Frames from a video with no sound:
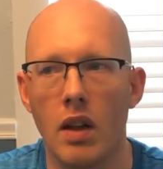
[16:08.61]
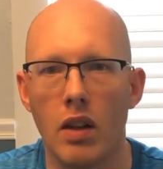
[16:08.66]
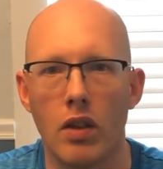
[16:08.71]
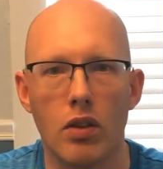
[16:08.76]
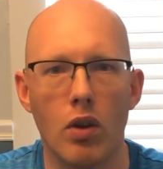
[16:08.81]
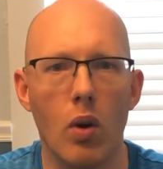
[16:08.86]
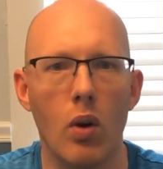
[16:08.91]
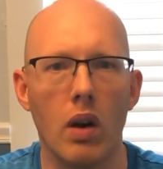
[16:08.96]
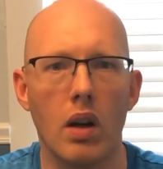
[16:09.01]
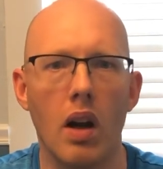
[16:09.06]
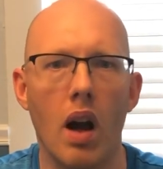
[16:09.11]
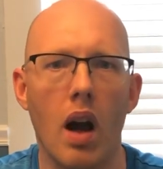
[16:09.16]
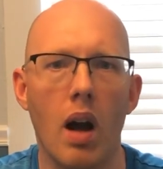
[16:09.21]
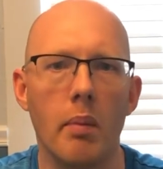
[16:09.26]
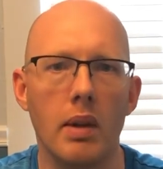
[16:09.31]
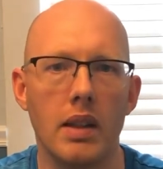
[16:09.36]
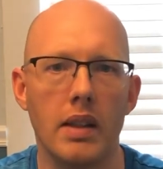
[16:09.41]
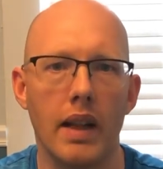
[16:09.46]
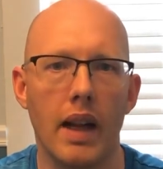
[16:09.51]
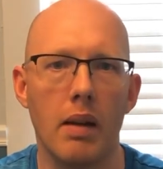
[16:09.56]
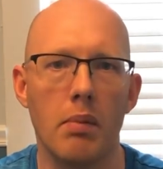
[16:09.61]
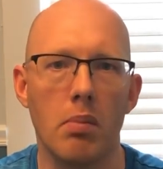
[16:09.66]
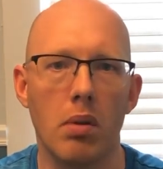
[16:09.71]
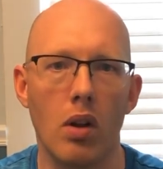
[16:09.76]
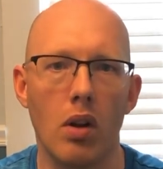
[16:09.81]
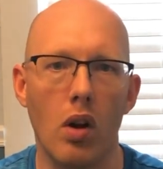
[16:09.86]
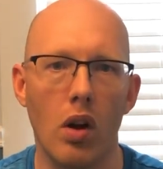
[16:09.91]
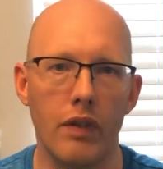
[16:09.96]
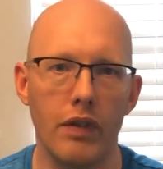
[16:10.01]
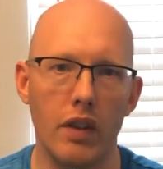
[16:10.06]
Throw a comment down
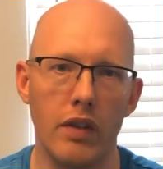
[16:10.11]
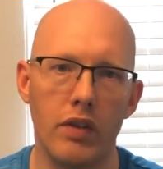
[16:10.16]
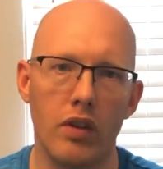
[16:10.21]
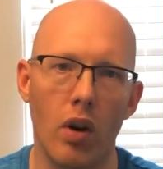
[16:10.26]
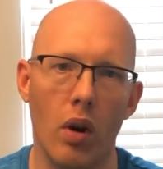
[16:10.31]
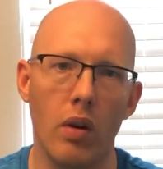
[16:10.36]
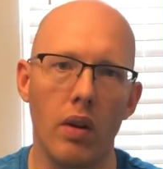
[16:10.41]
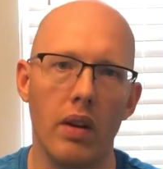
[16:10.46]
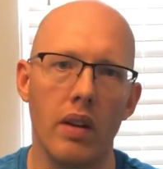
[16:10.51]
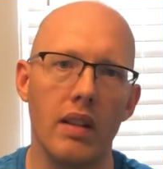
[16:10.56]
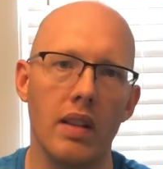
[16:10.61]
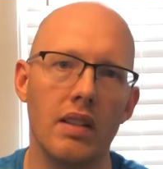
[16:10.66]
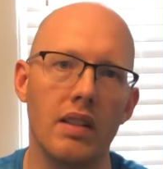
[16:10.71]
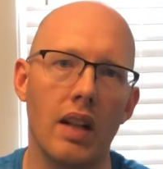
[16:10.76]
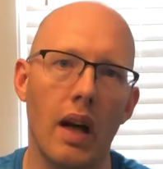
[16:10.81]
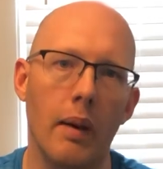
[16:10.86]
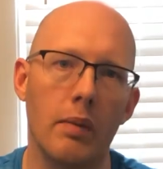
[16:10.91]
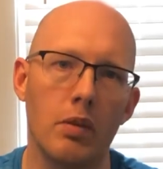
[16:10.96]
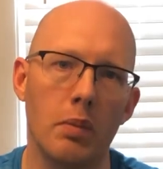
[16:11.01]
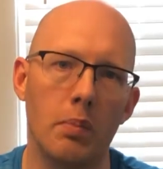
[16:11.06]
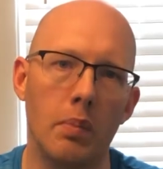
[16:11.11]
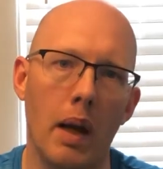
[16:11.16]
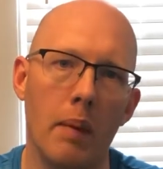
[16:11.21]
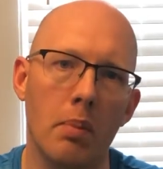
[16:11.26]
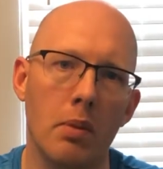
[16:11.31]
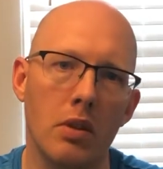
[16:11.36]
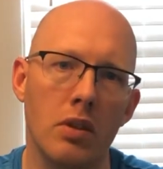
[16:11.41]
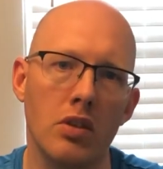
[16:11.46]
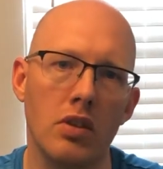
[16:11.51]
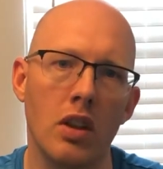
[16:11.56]
below if you've grown any of these types of
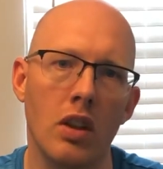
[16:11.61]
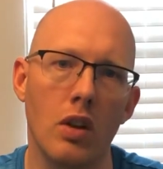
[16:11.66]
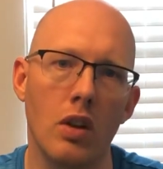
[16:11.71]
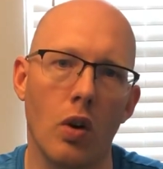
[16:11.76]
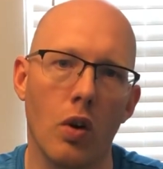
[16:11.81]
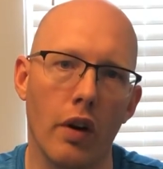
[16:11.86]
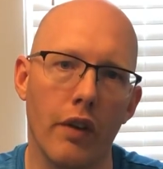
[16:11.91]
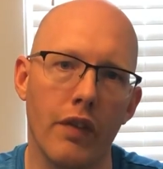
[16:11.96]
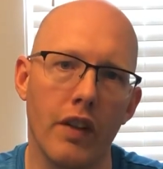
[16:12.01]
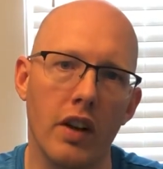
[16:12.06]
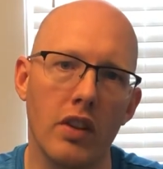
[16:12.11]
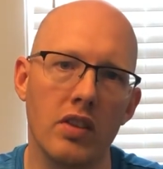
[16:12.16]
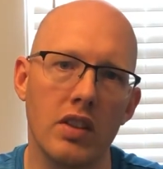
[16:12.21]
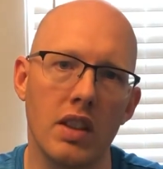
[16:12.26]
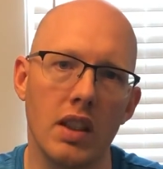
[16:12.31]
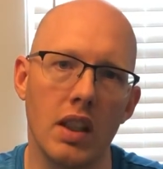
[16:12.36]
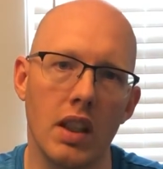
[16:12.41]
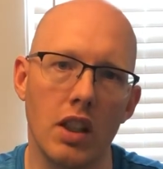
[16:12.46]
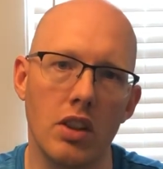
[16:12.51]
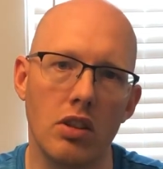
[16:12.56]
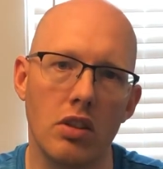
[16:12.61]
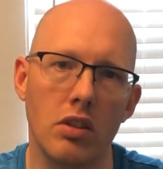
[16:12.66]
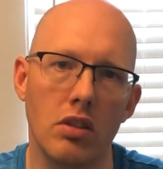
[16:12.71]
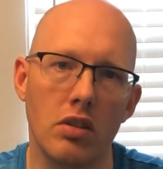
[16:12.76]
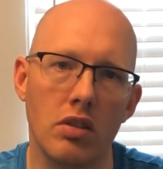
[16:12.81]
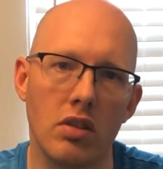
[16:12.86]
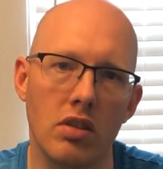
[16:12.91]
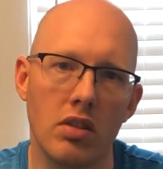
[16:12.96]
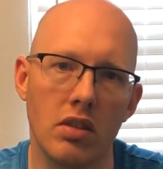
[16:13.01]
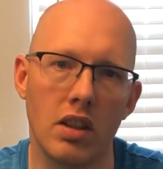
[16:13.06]
peppers, or if there's any
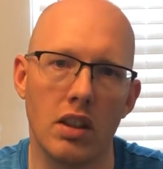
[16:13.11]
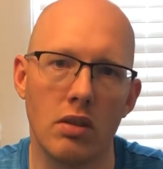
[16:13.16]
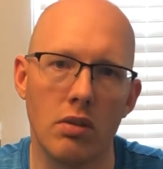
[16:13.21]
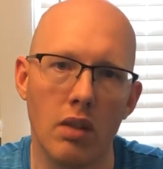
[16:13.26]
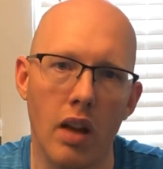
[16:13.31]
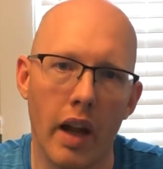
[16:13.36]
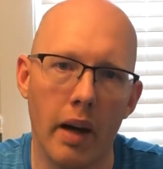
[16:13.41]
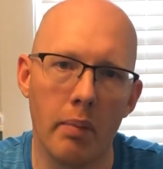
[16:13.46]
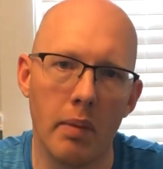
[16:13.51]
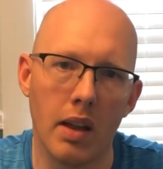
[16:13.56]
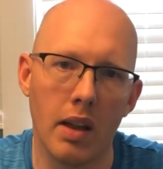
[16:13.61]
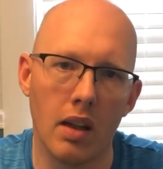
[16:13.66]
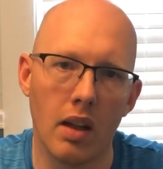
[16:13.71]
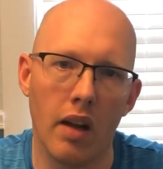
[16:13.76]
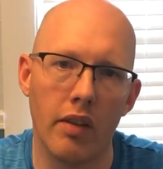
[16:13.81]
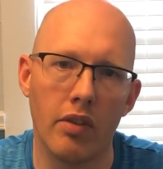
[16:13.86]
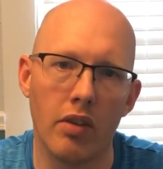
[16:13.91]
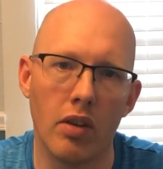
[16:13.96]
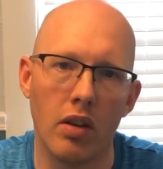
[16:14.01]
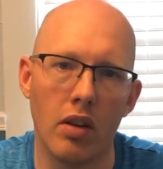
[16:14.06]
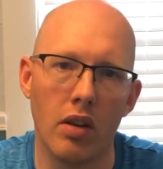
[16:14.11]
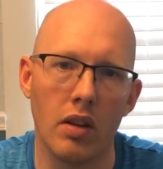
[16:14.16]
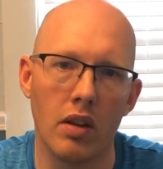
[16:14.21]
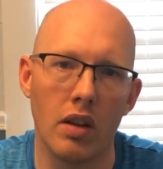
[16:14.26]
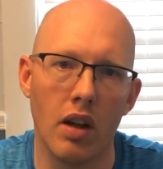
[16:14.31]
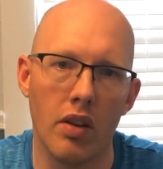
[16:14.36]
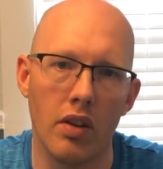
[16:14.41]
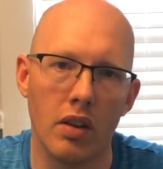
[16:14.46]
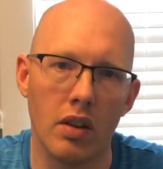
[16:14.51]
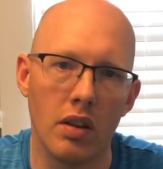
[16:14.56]
issues that you'd like me to cover on
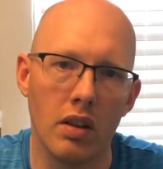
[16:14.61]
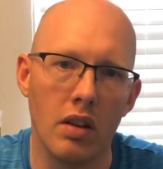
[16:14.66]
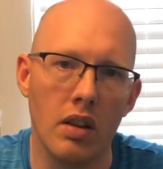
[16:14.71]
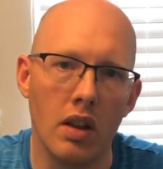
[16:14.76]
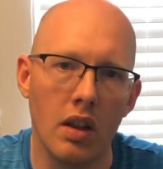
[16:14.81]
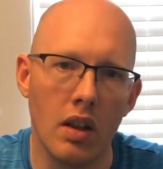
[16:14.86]
other